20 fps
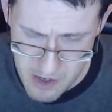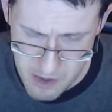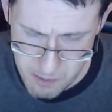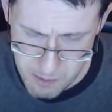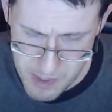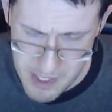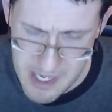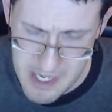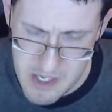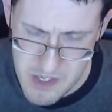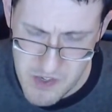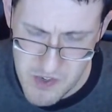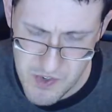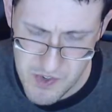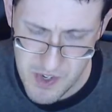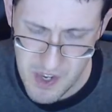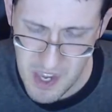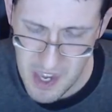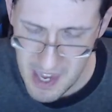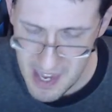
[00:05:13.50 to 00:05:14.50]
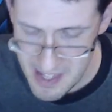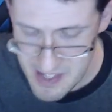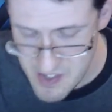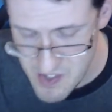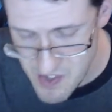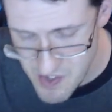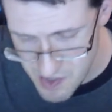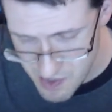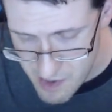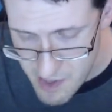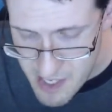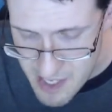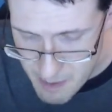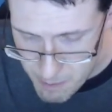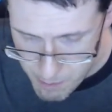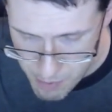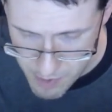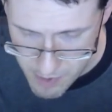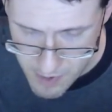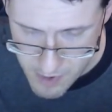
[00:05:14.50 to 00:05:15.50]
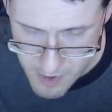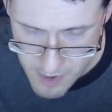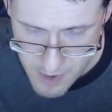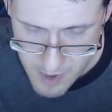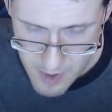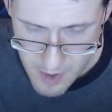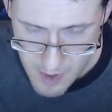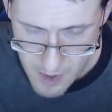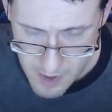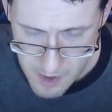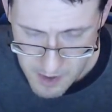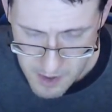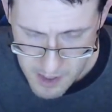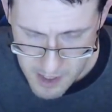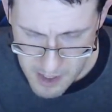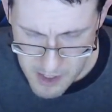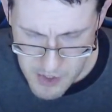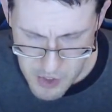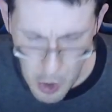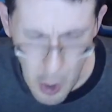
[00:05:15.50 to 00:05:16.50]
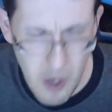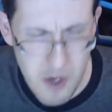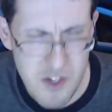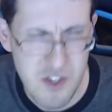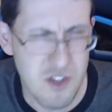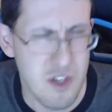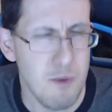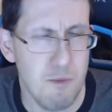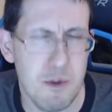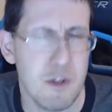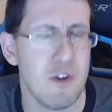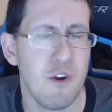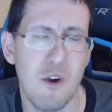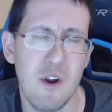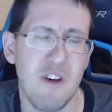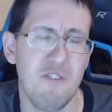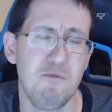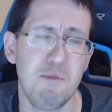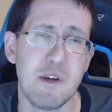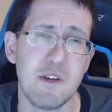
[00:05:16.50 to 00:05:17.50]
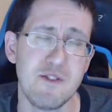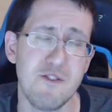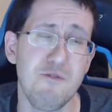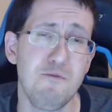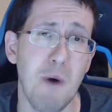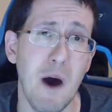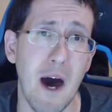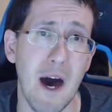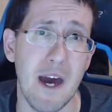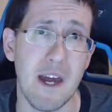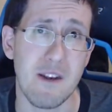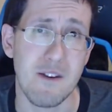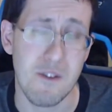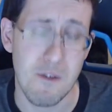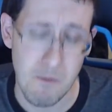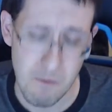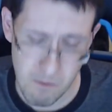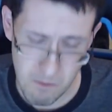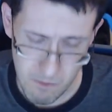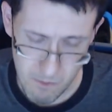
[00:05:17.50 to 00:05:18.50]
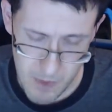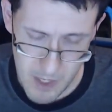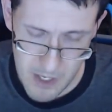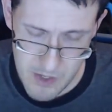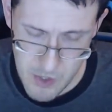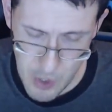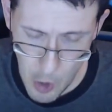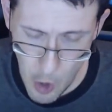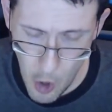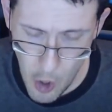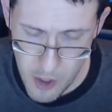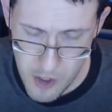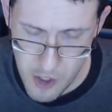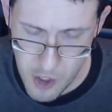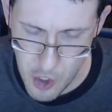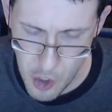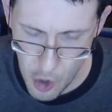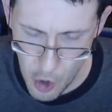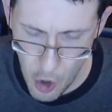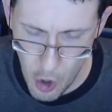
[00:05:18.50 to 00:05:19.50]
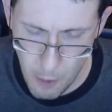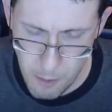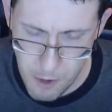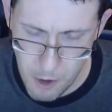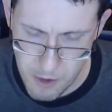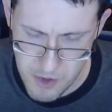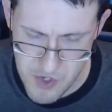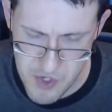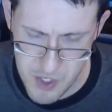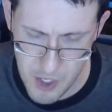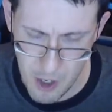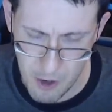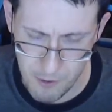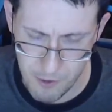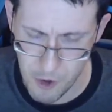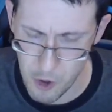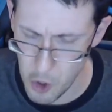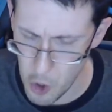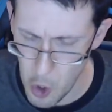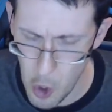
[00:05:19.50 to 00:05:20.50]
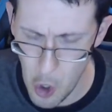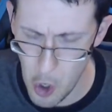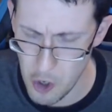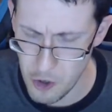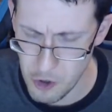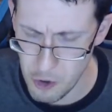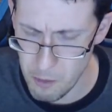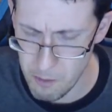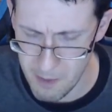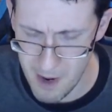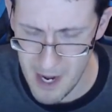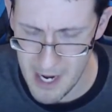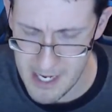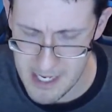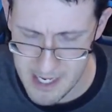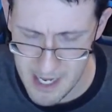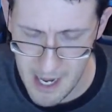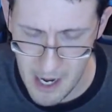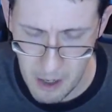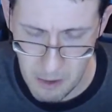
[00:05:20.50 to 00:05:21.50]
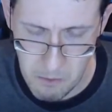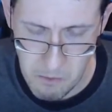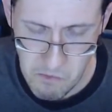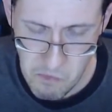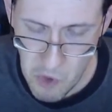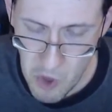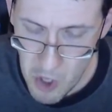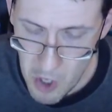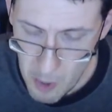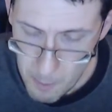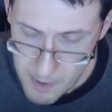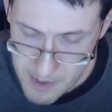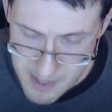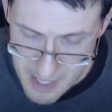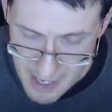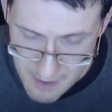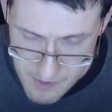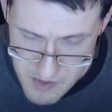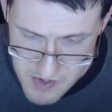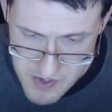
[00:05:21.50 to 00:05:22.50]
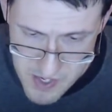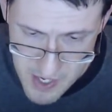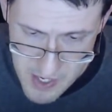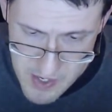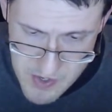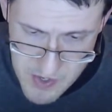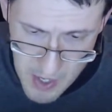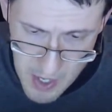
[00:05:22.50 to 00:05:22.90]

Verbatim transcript: peace and sleep. It is hard to sleep when you don't have peace of mind. It's hard to calm yourself, your heart, and your mind down. But David says,